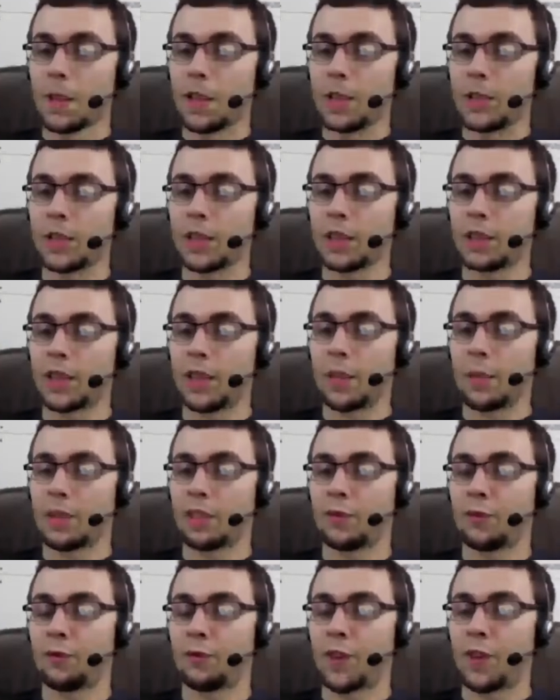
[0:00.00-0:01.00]
So this game is a
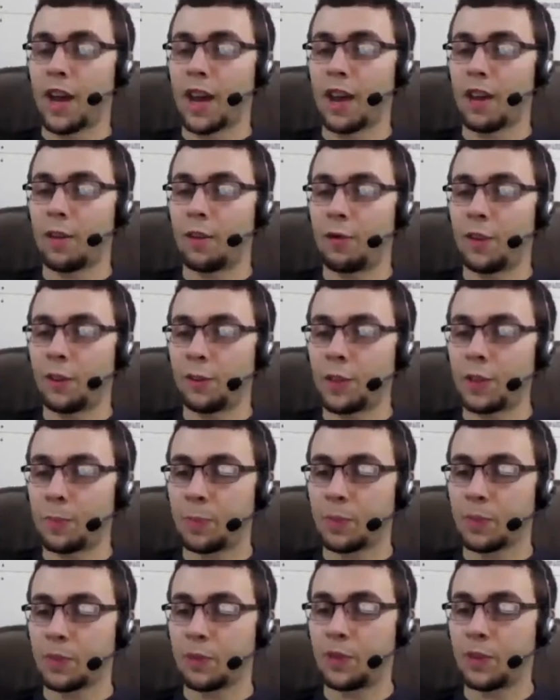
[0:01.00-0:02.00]
fi 50,
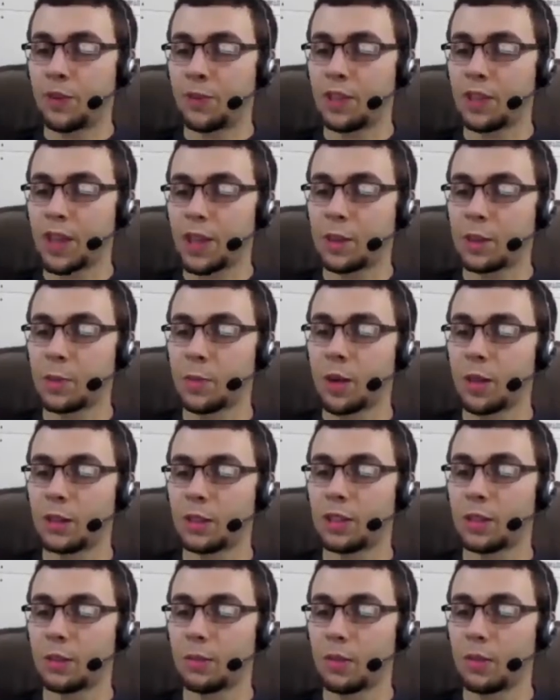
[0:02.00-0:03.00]
50 times
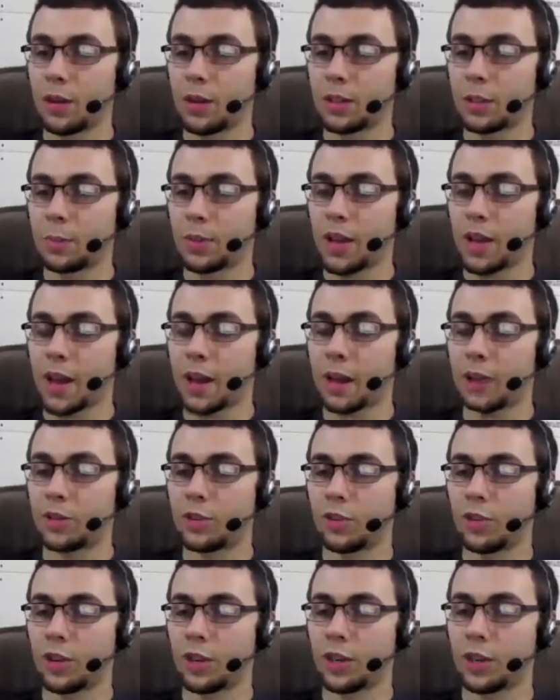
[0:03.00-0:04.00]
multi multiplier to
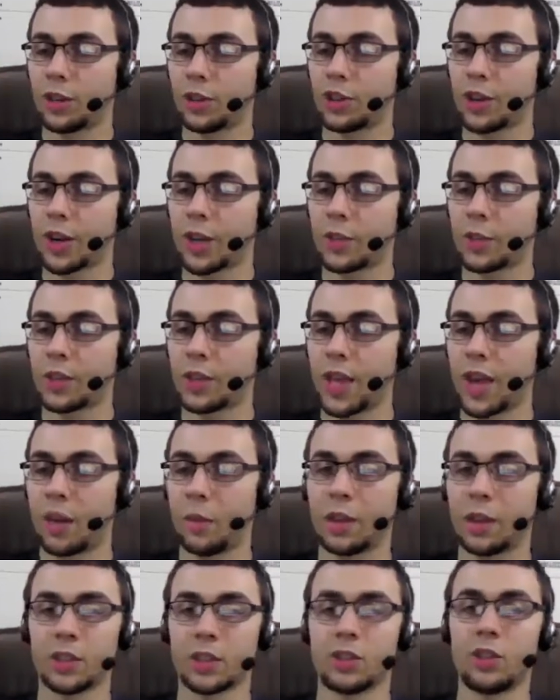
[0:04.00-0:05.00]
critical chance when the
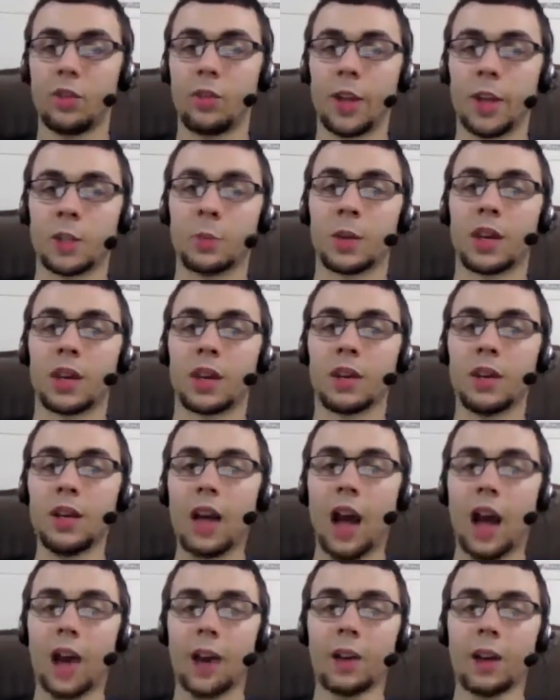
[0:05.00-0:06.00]
enemy is at 2 HP.
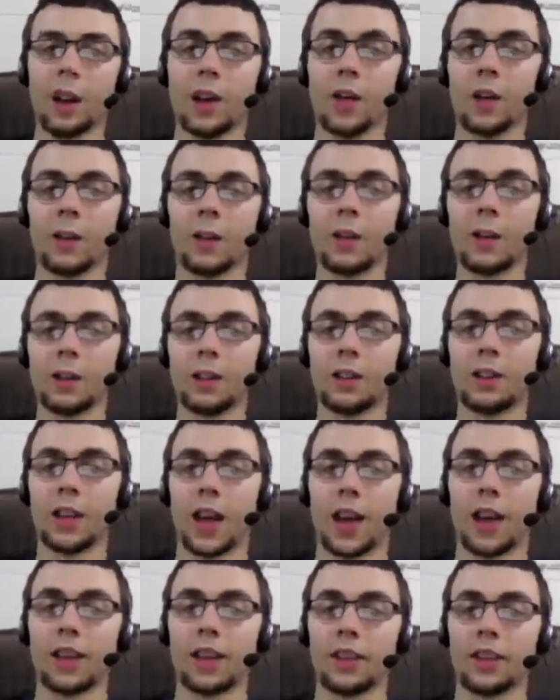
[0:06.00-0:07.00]
I know!
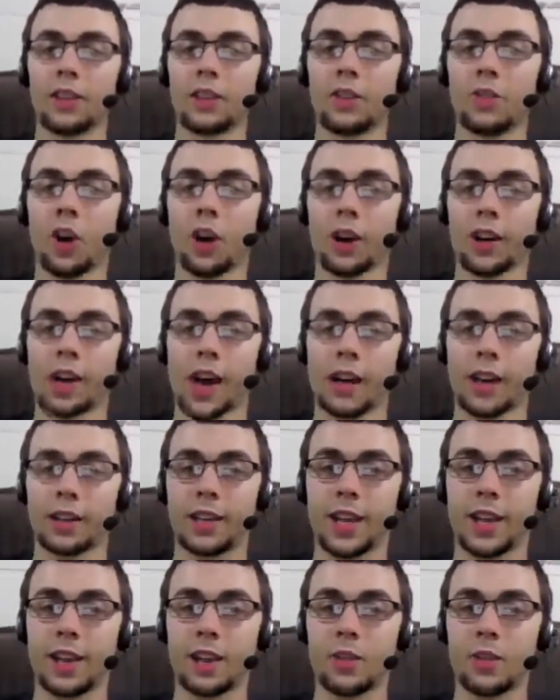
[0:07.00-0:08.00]
I, you are not
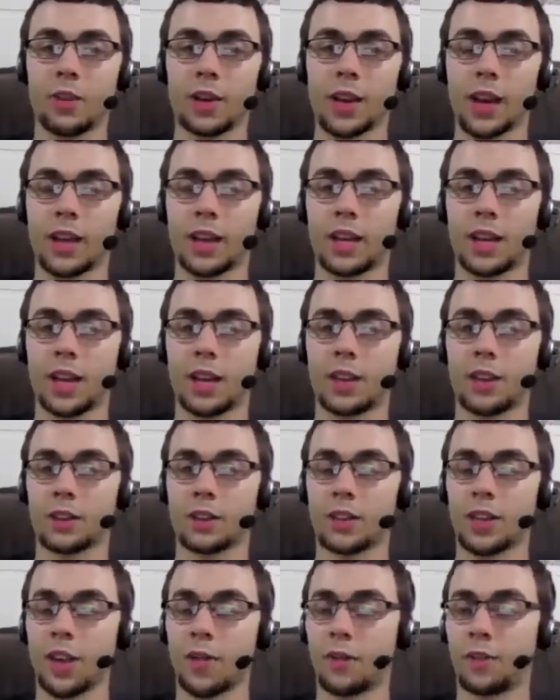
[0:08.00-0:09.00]
kidding. You are not kidding. They're
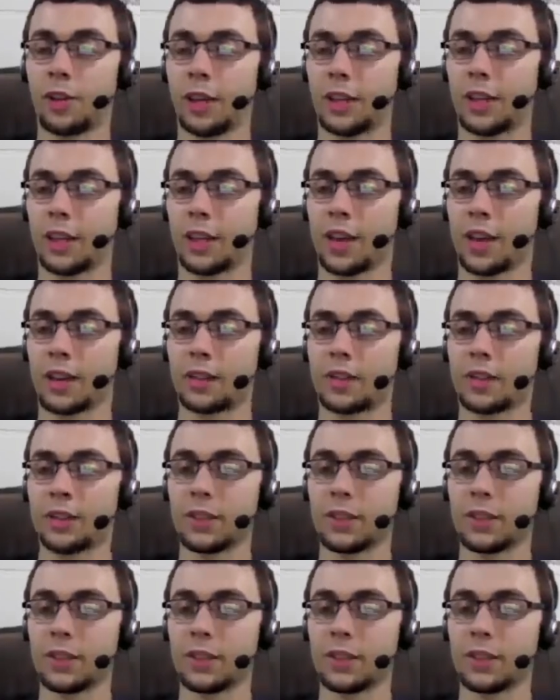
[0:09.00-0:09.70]
definitely the case.